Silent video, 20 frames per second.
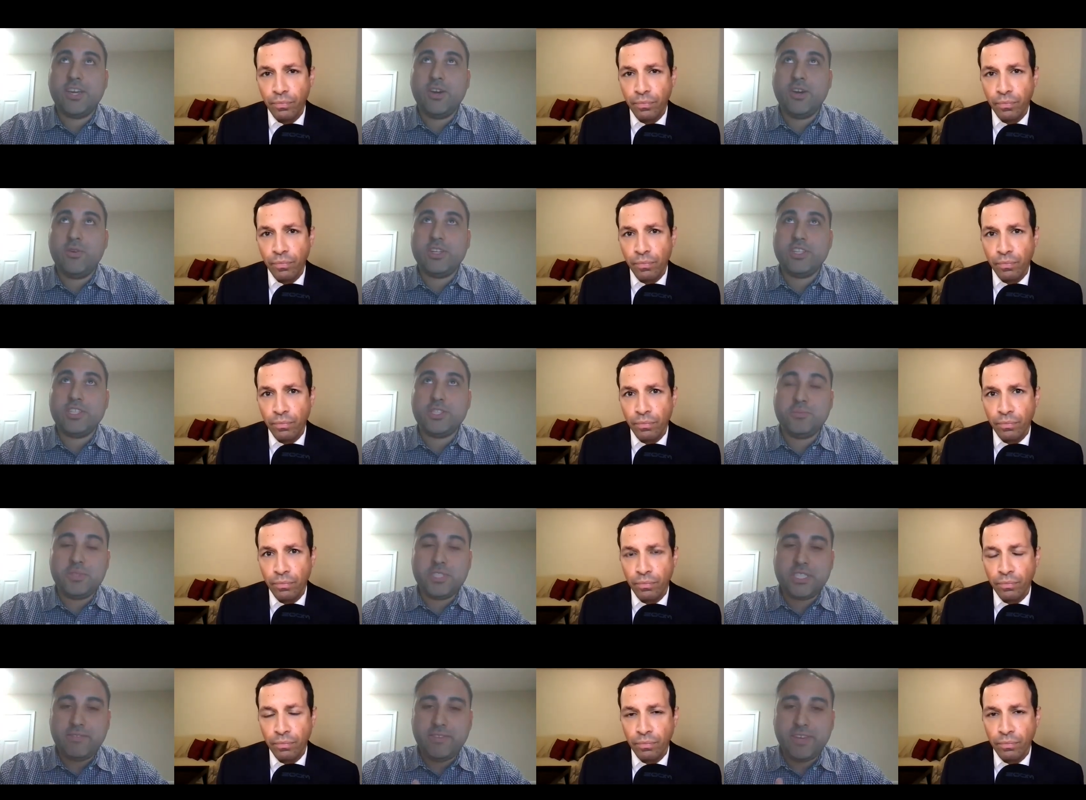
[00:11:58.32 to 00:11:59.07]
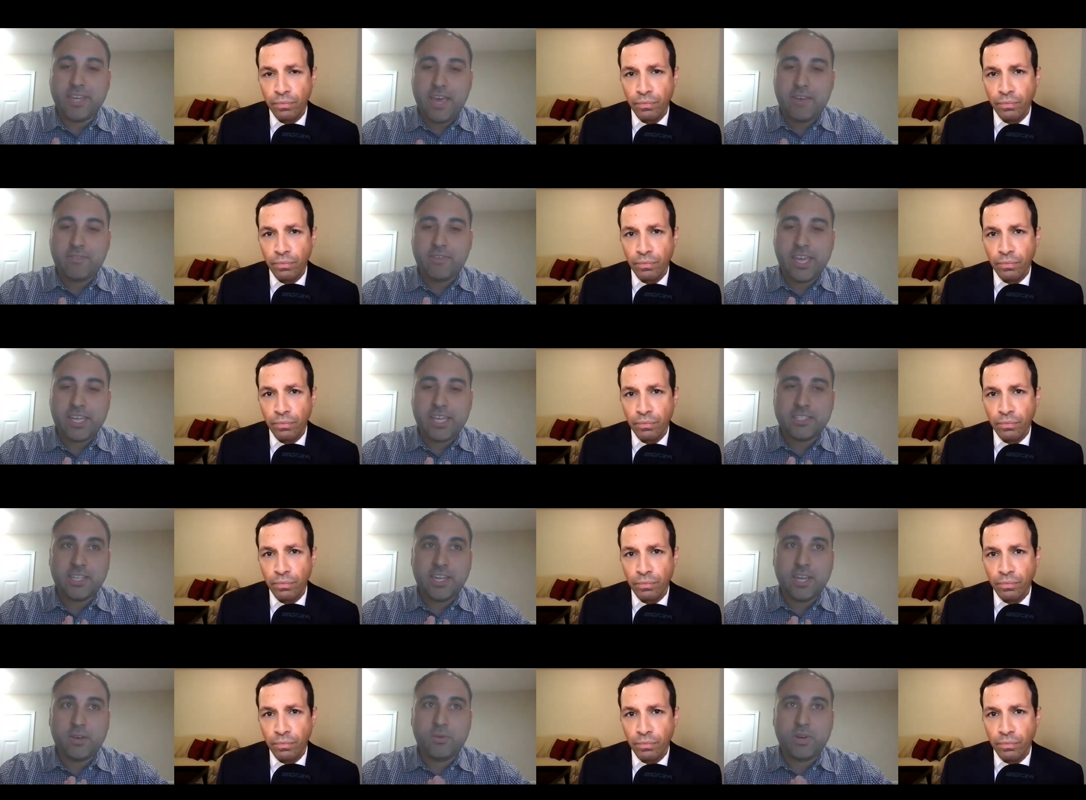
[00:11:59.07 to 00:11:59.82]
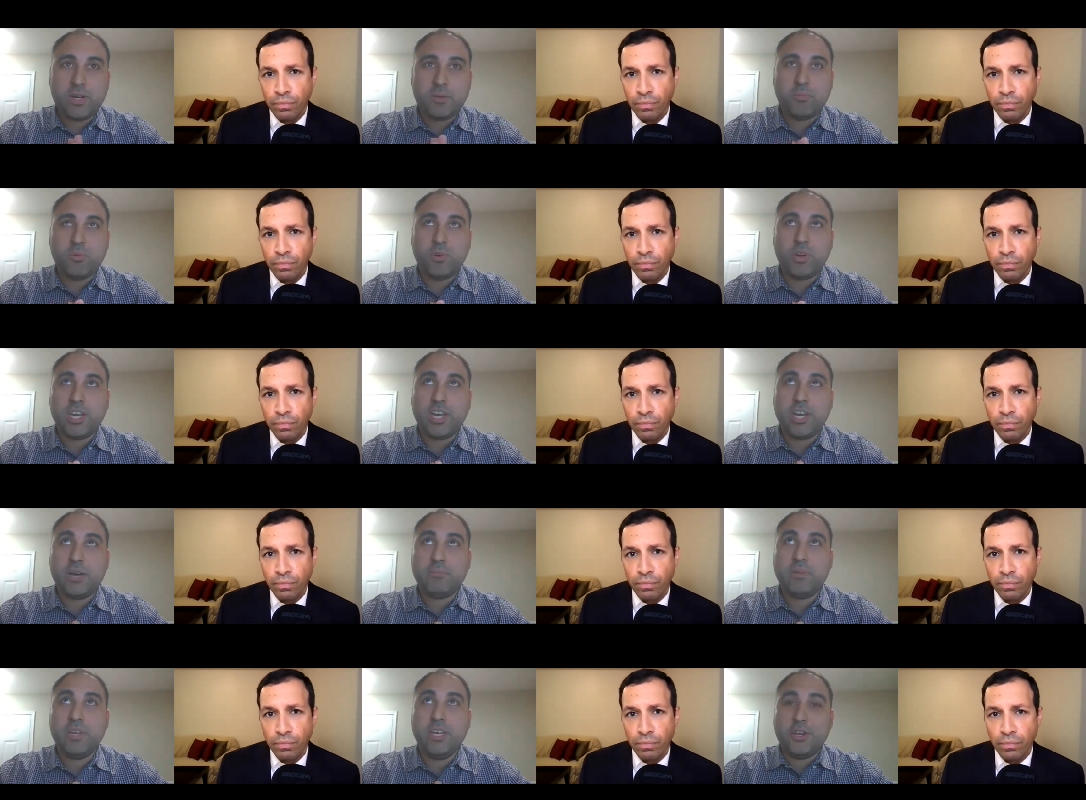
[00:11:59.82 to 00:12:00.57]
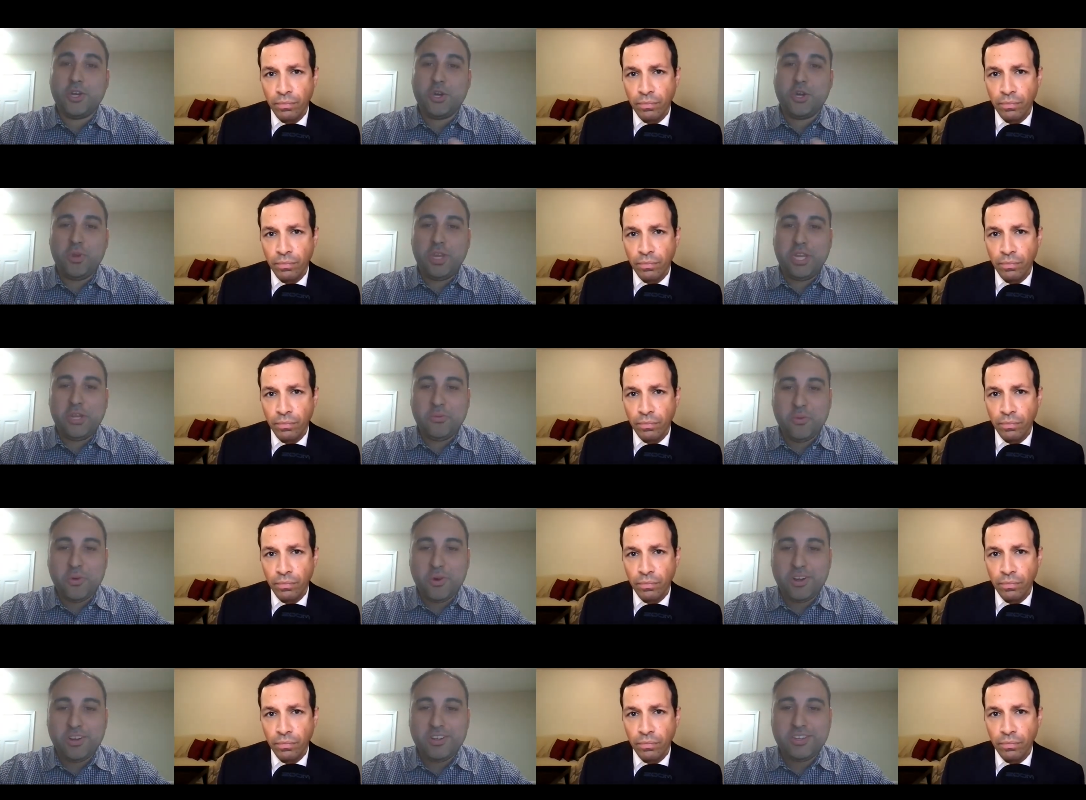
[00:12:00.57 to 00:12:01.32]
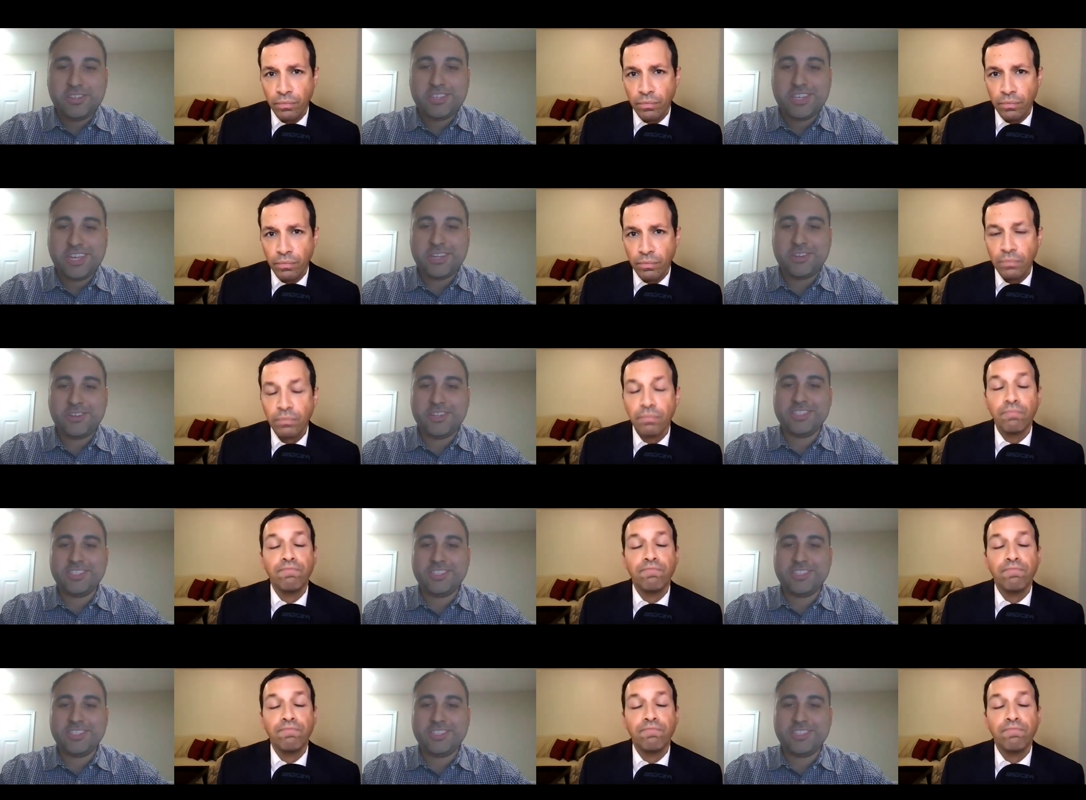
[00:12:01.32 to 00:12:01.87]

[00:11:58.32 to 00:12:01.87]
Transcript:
Speaker 1: I go into specific Afghanistan, I want to bring up the Korean War. I know